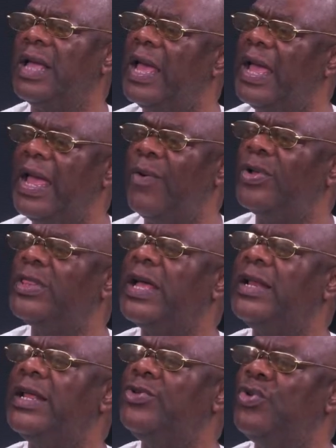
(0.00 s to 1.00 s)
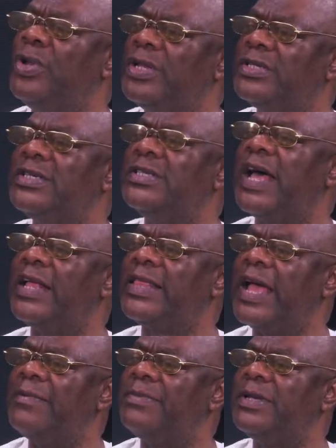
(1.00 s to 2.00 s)
What are they doing since that
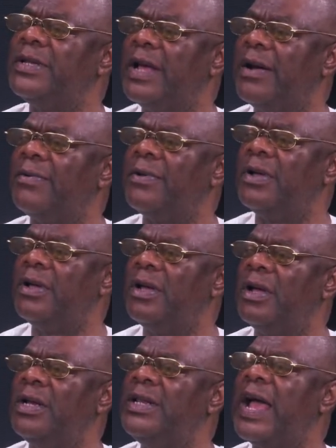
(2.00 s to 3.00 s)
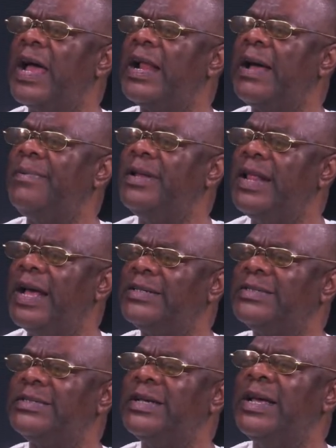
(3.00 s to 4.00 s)
time till now? The Arab
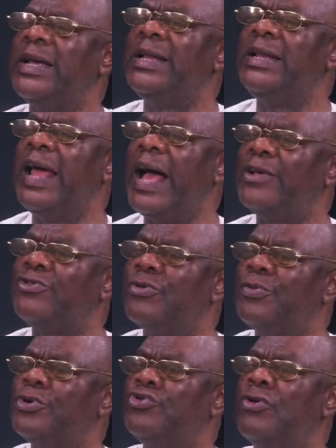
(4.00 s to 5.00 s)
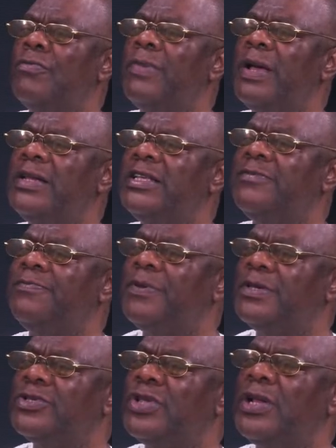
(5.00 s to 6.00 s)
leaders, they are supposed to make this
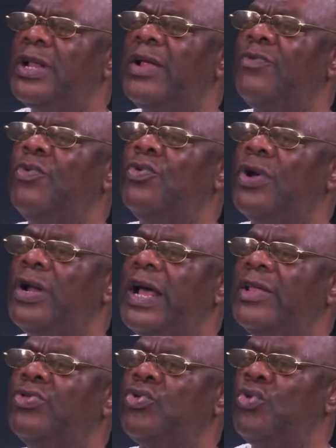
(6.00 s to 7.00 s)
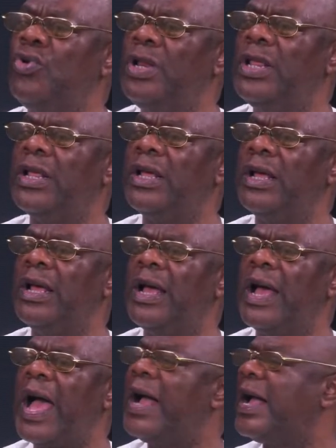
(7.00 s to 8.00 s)
peace so that we will know that truly.
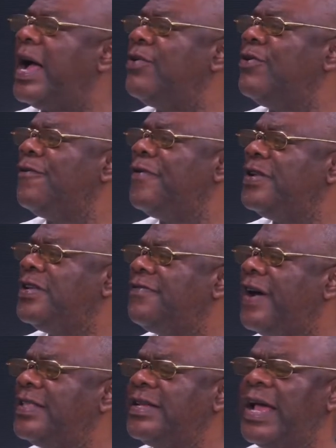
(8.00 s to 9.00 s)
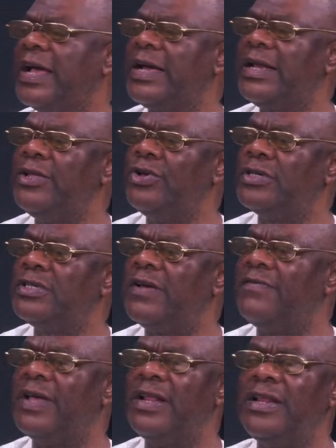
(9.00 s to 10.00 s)
How can you finish fighting and killing
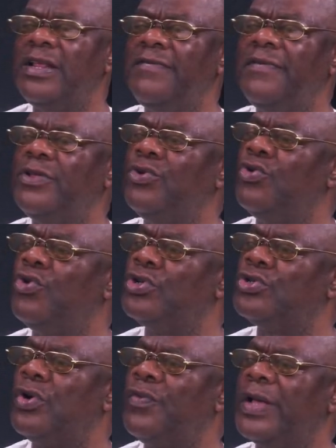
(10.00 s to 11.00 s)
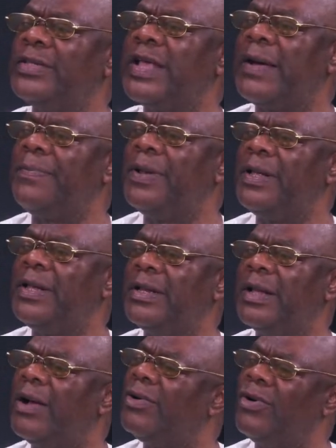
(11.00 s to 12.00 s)
yourself, then in the evening you go somewhere and start praying?
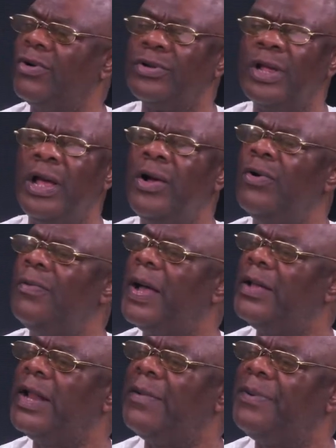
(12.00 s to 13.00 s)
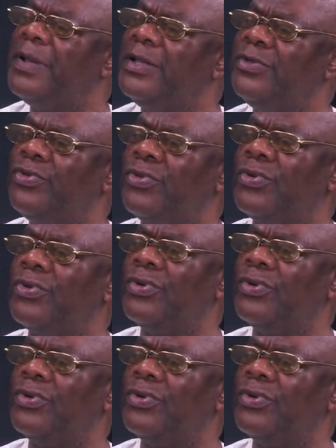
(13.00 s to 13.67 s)
Oh God. Whom are you not praying to?